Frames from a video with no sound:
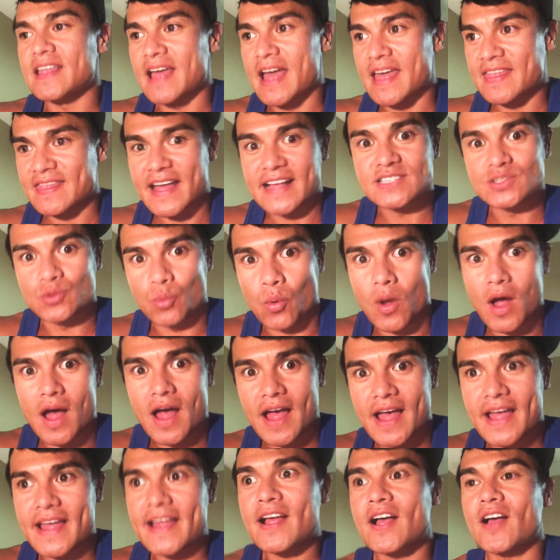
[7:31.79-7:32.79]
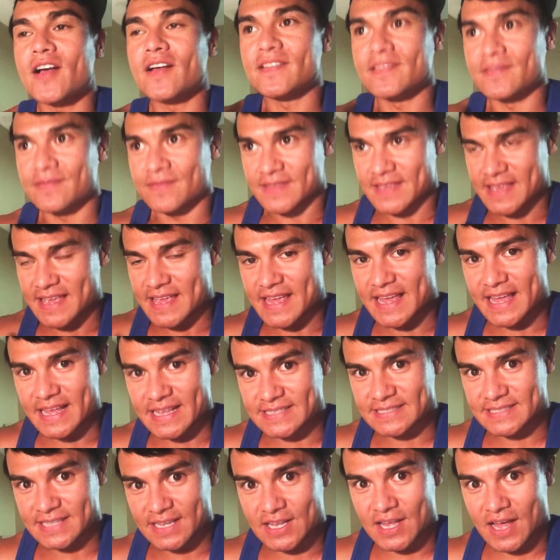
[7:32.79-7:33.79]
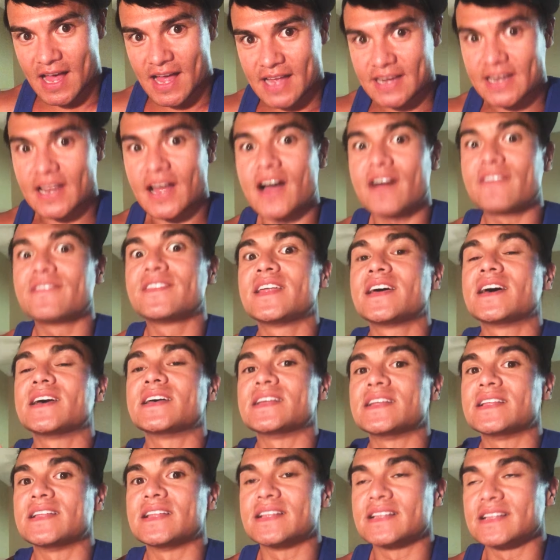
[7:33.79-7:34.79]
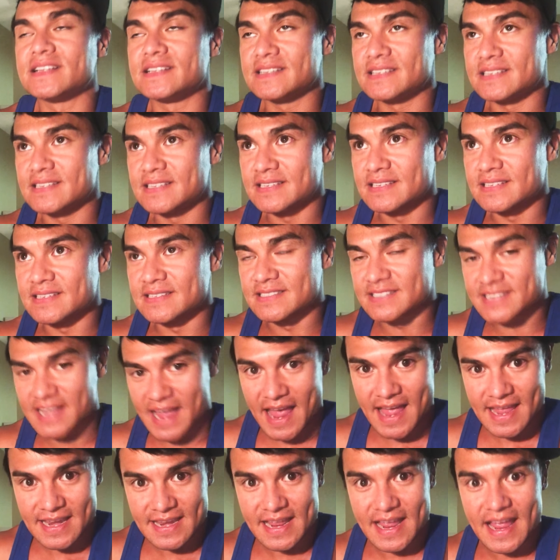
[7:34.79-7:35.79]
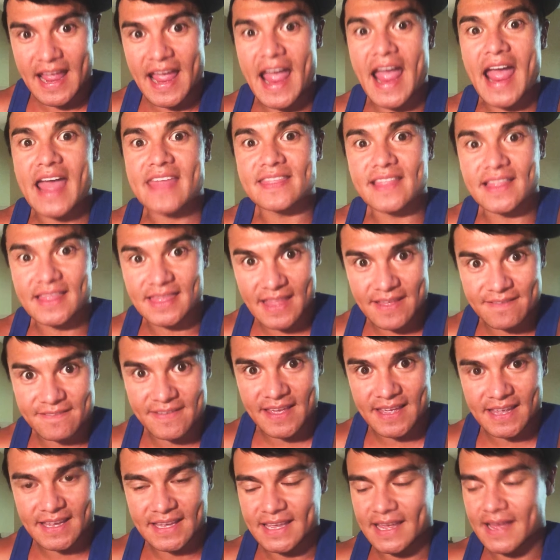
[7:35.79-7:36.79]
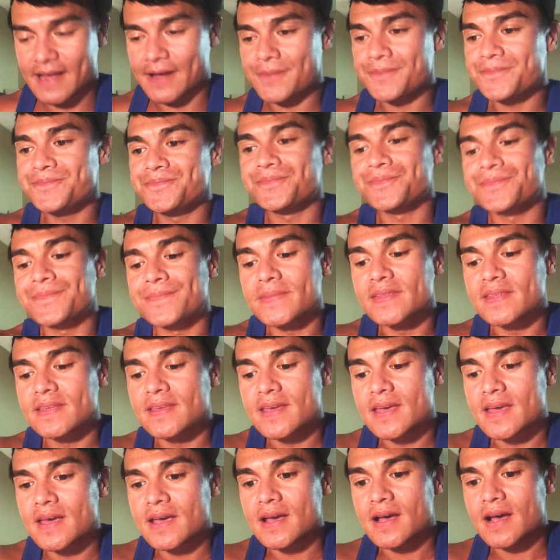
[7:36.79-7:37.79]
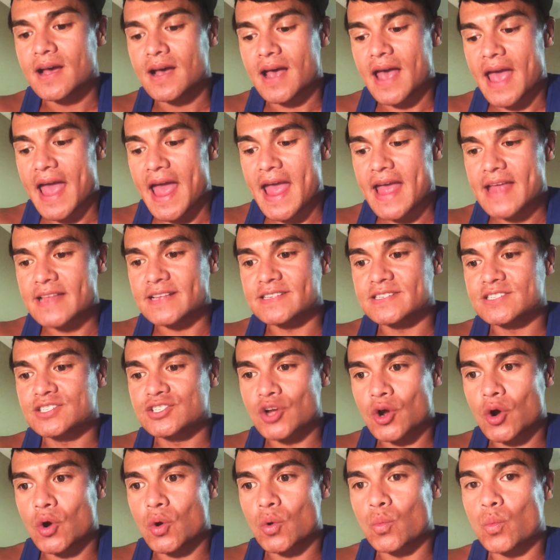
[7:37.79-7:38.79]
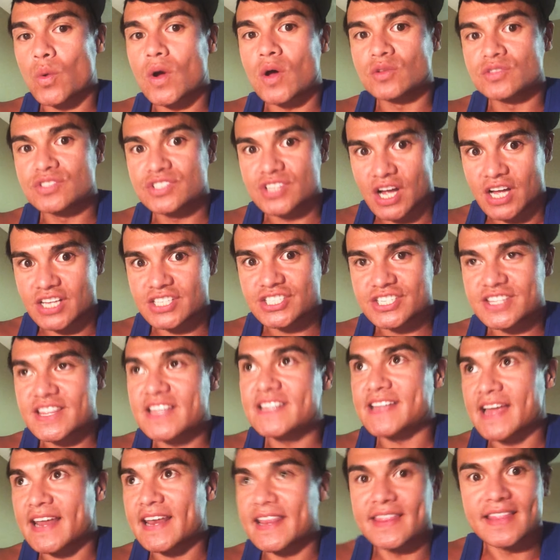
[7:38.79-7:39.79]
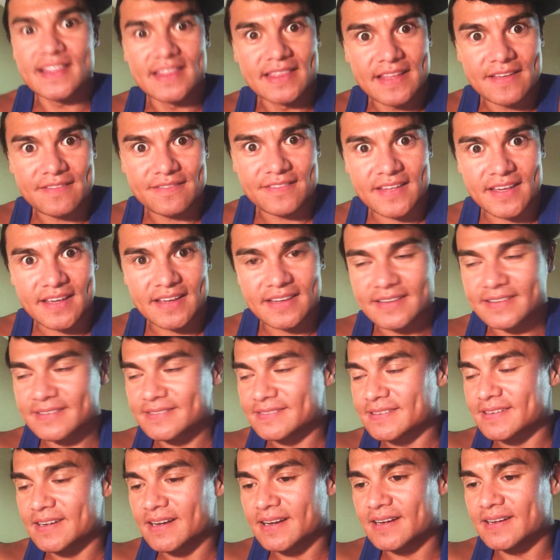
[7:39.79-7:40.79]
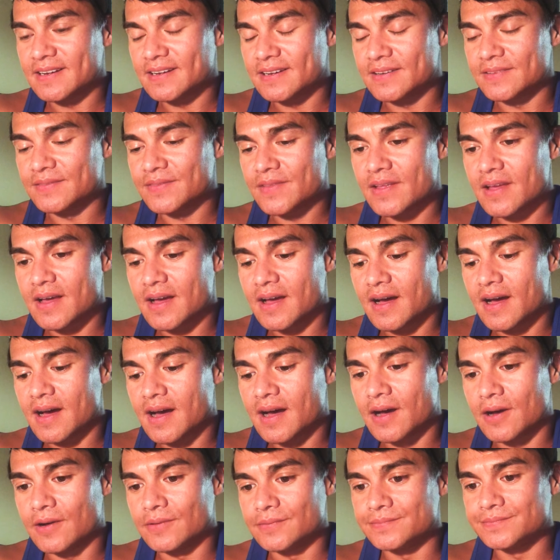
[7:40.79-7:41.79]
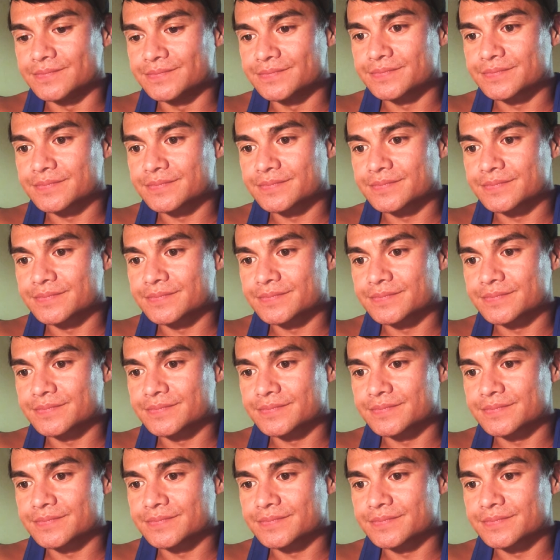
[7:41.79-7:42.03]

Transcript: And that's why he is the God of the dead and the living, yeah? And so will judge the dead and the living. Um,